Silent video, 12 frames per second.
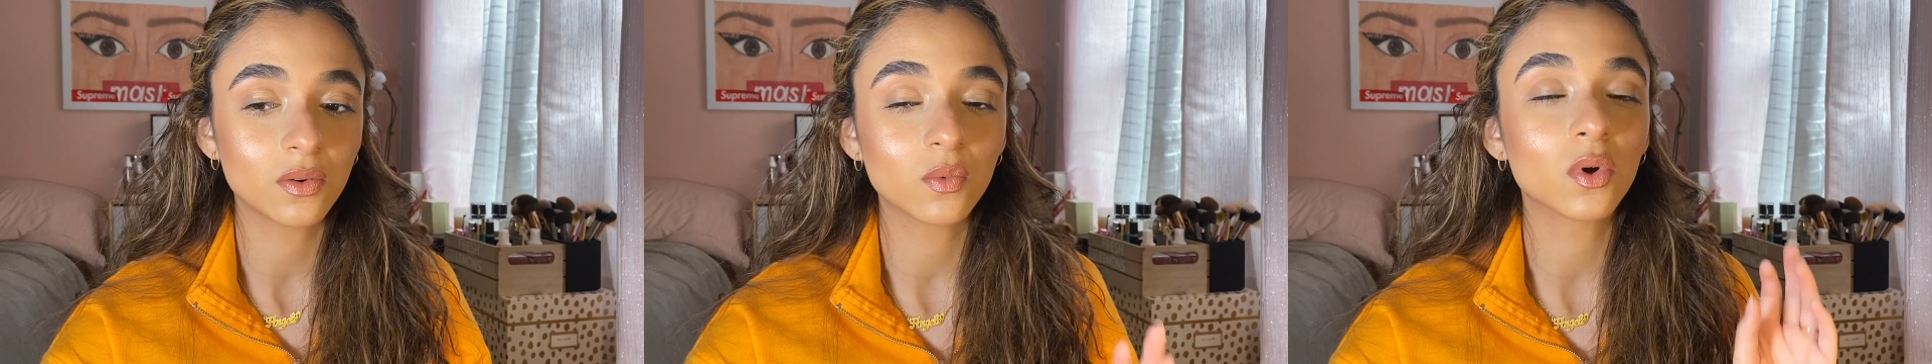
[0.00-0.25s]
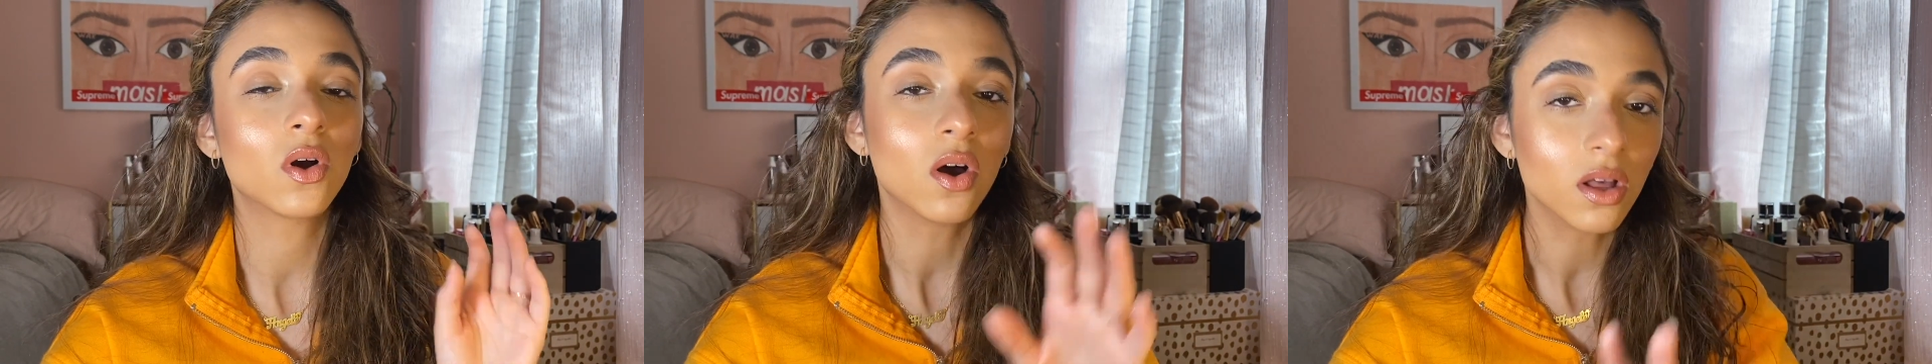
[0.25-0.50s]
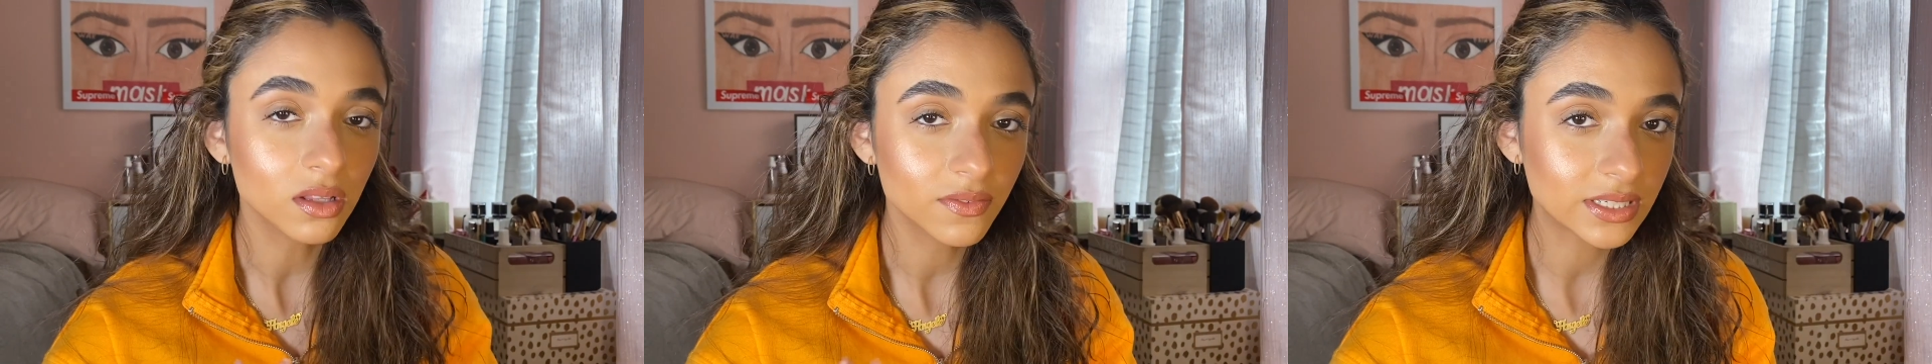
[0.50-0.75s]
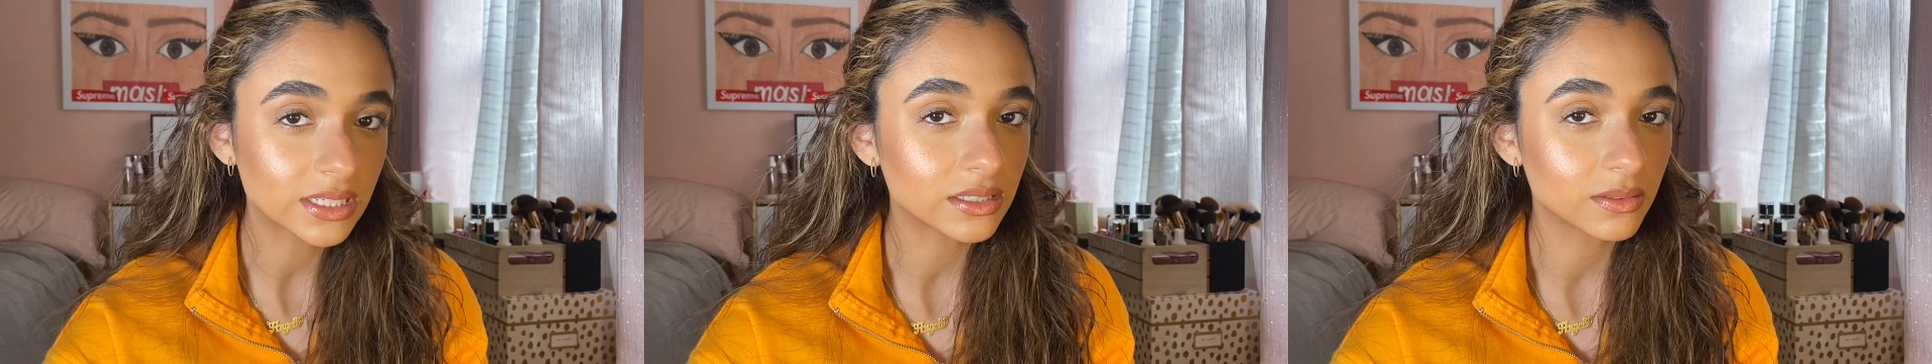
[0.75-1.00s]
or all of the
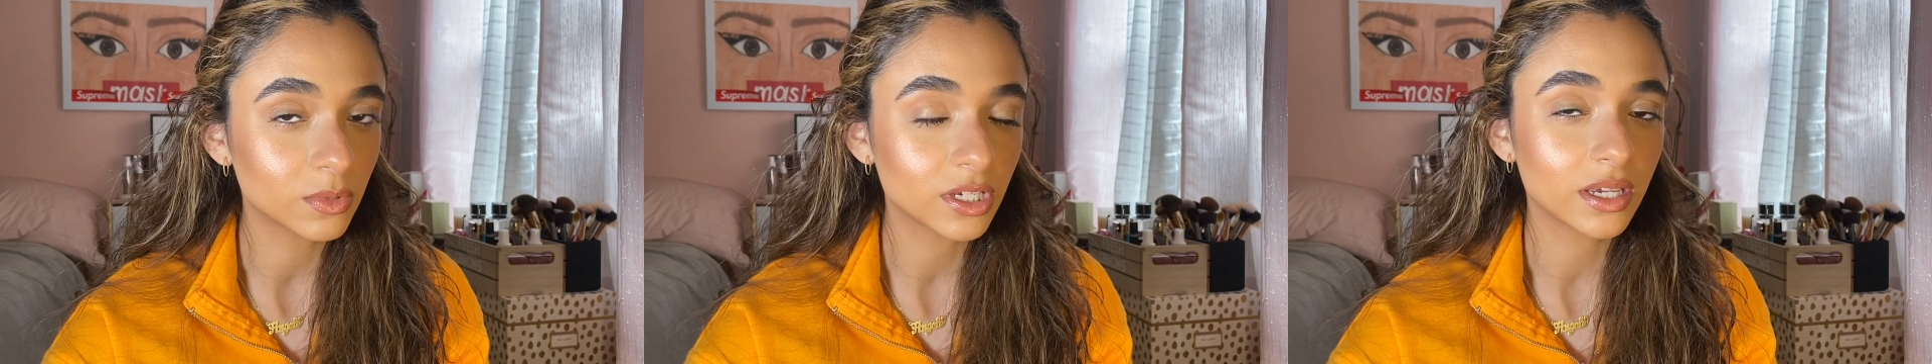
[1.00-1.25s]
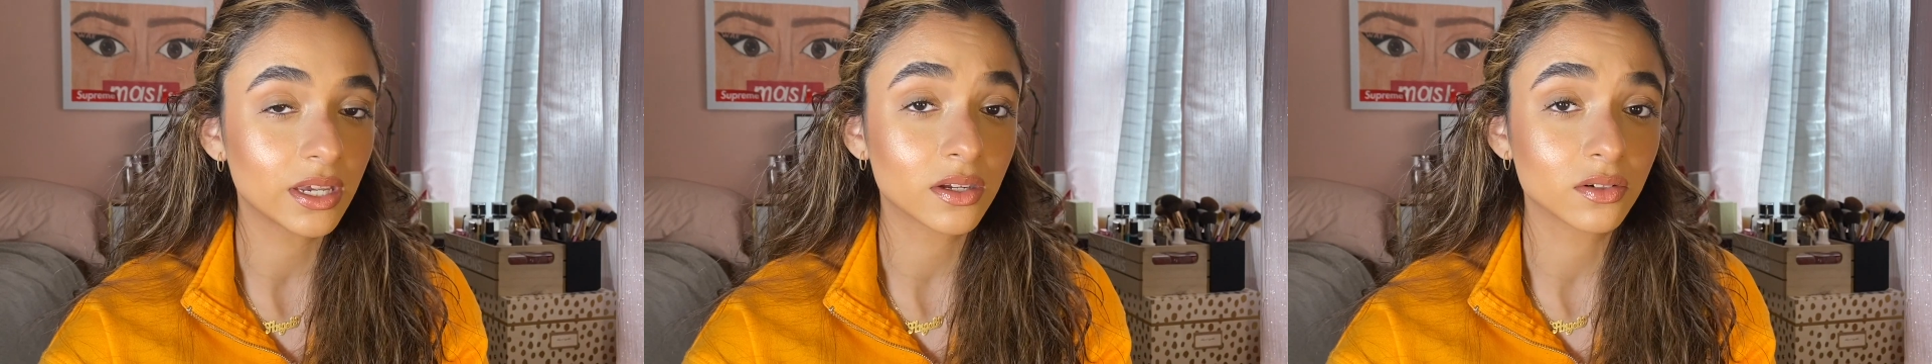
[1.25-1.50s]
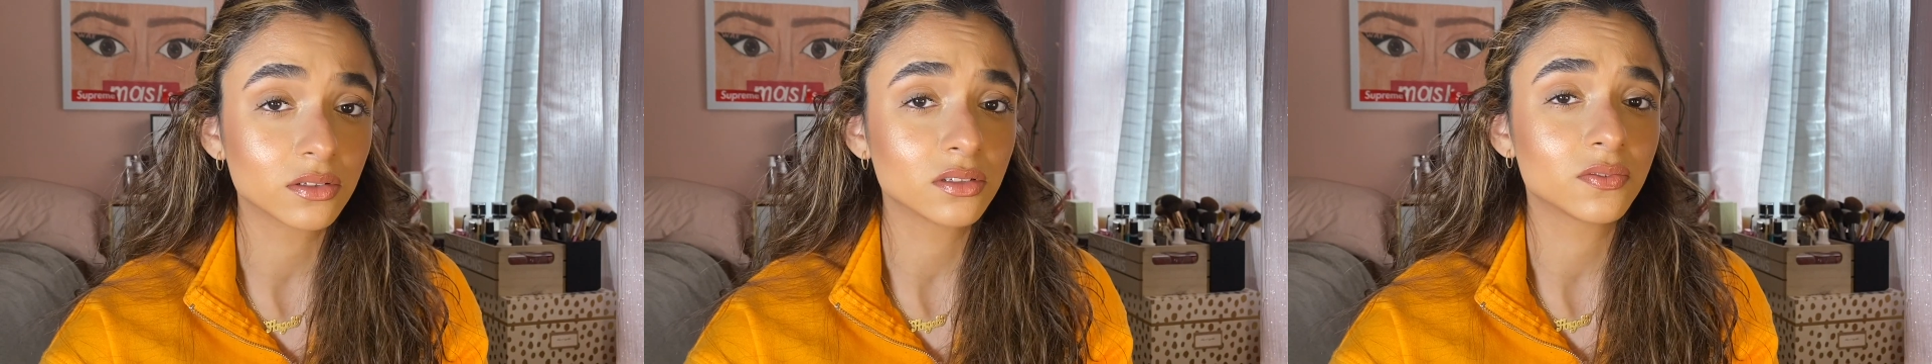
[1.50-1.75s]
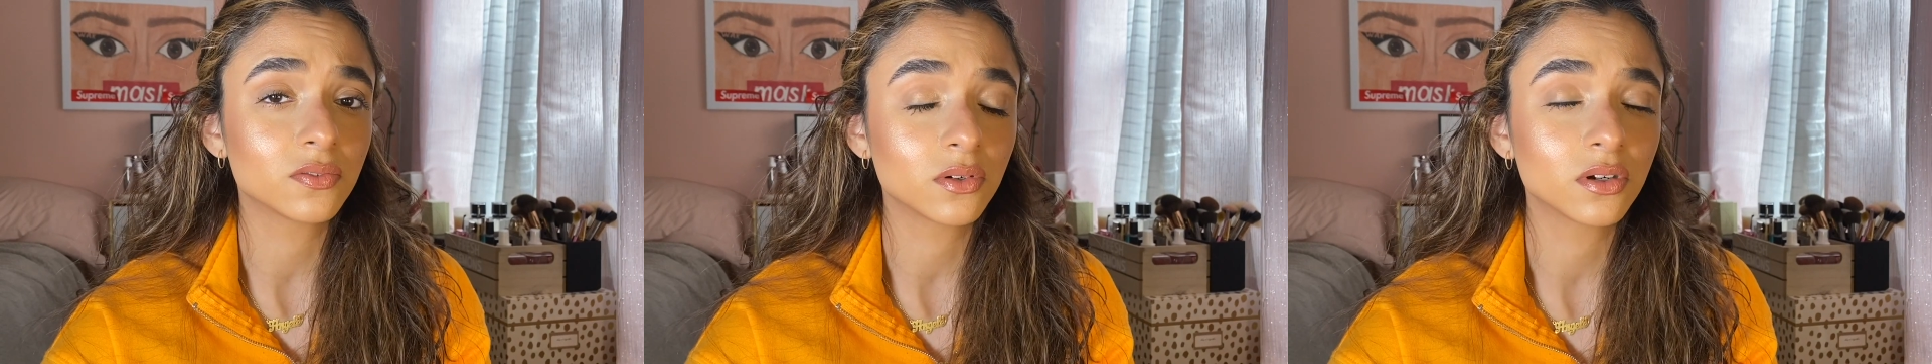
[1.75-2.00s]
sets I'm looking at, are on
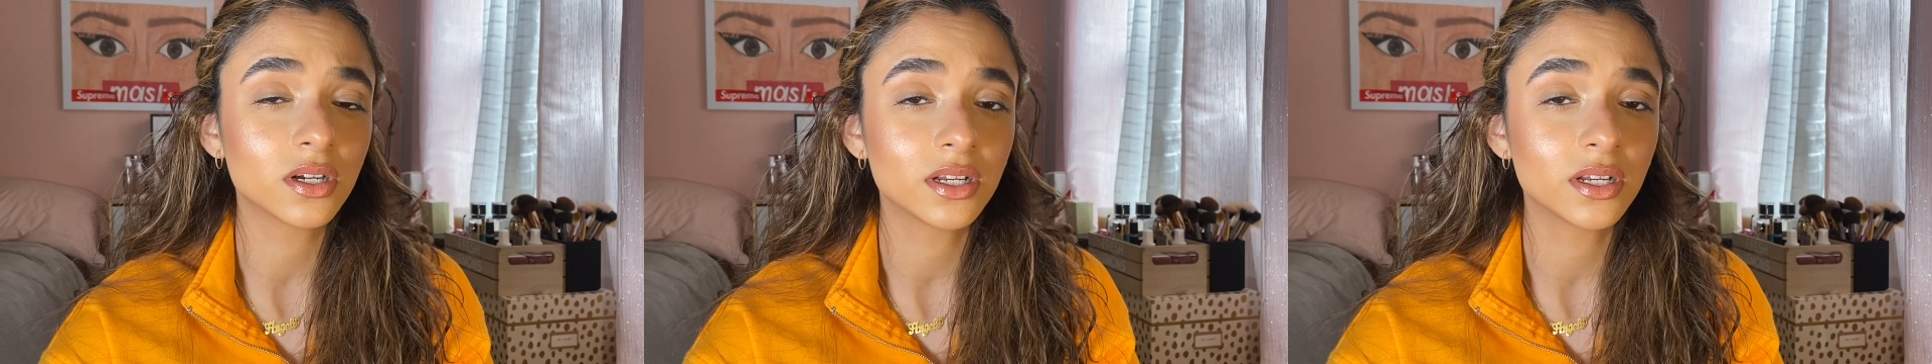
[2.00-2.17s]
Sephora,